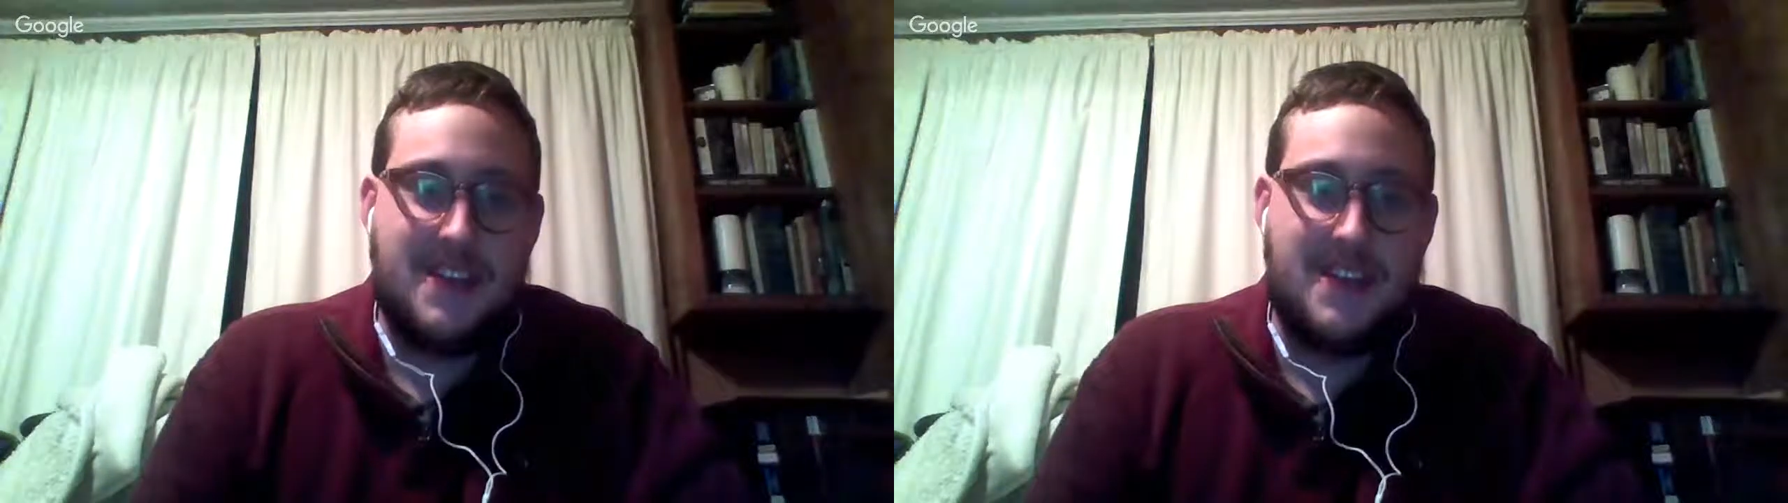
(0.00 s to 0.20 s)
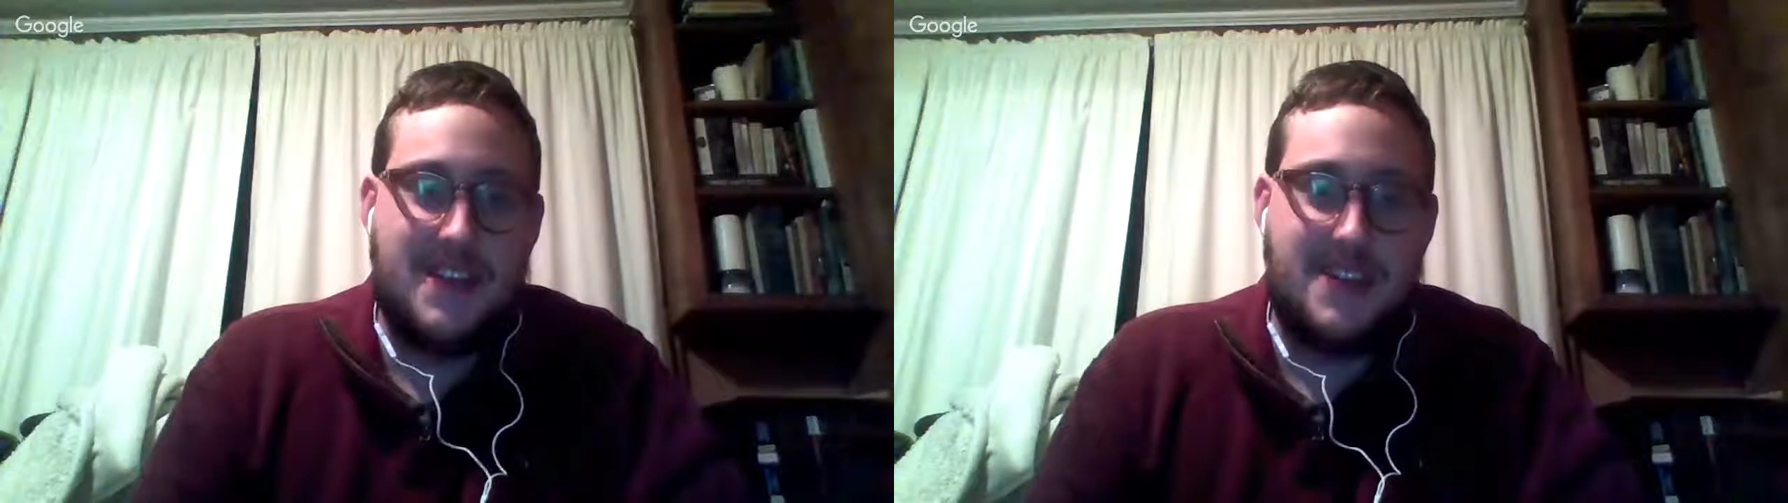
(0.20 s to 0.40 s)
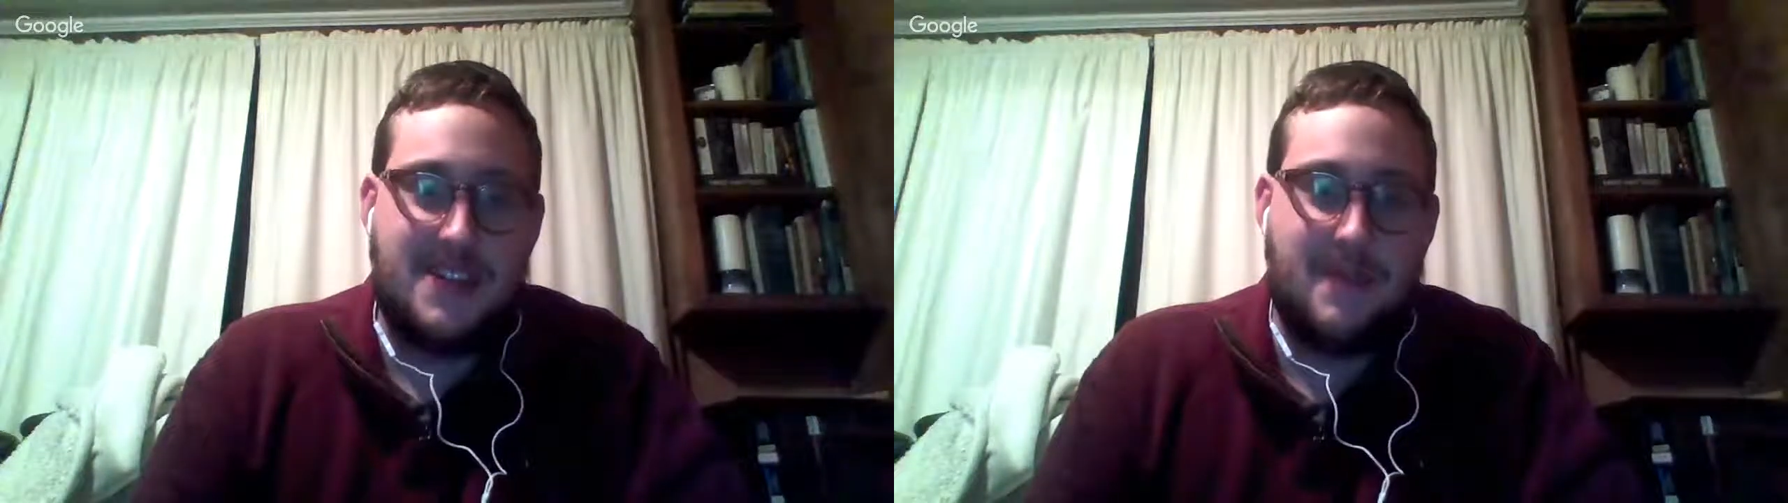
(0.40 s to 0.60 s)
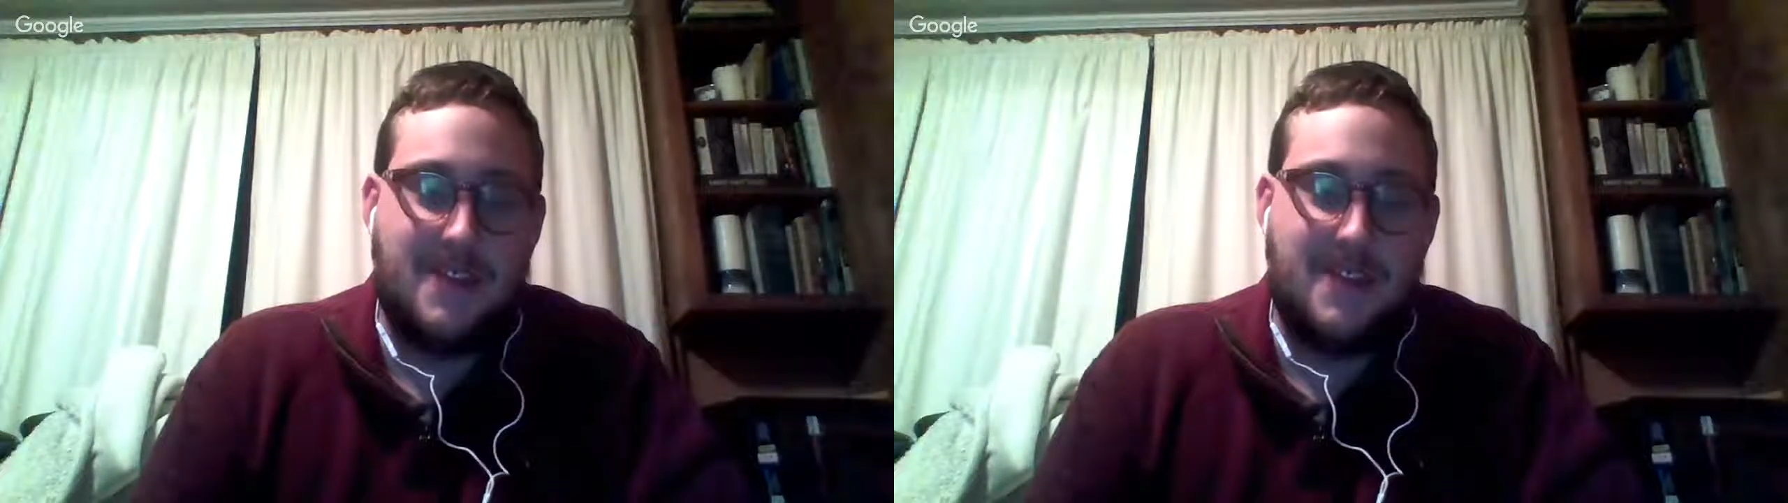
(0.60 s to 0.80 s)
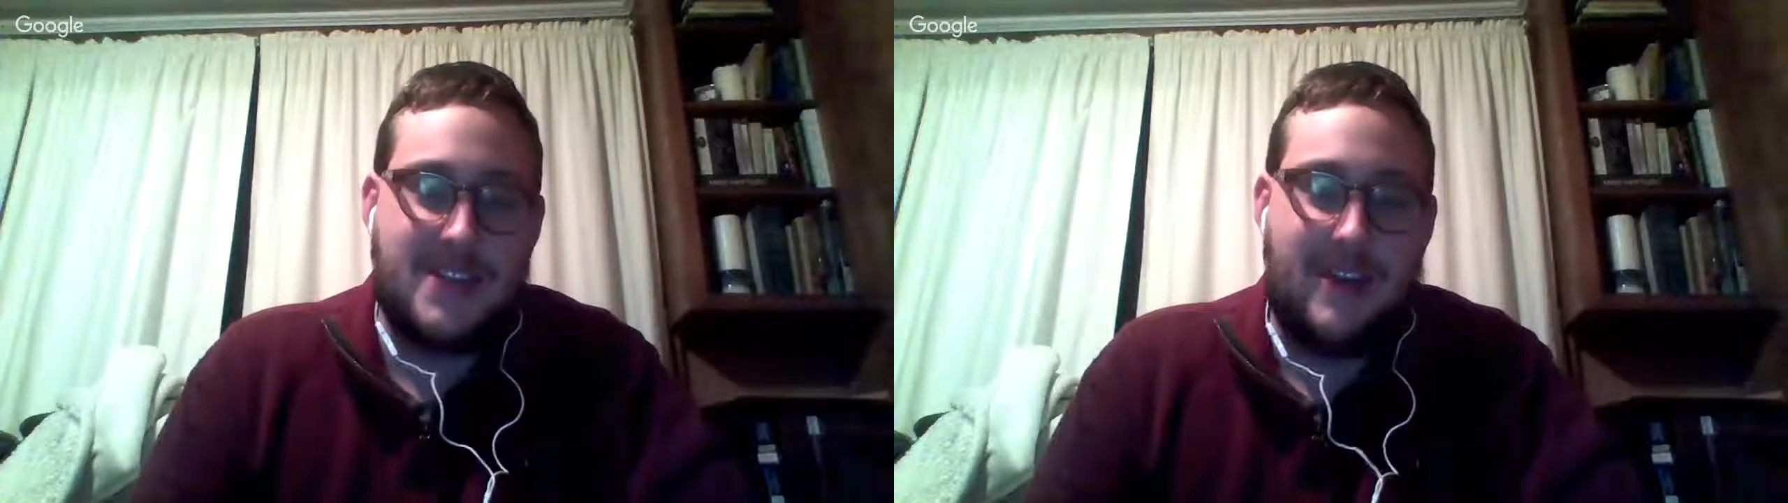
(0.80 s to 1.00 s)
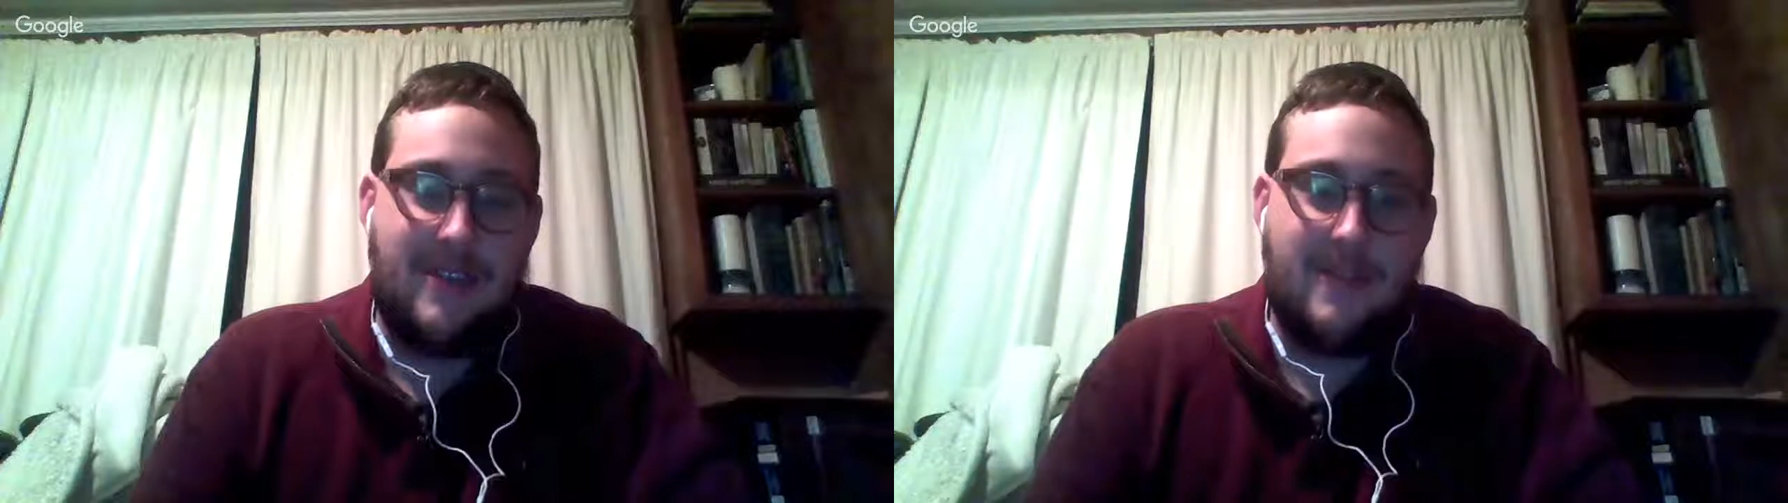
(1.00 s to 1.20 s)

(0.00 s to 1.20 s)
He needs to run this out.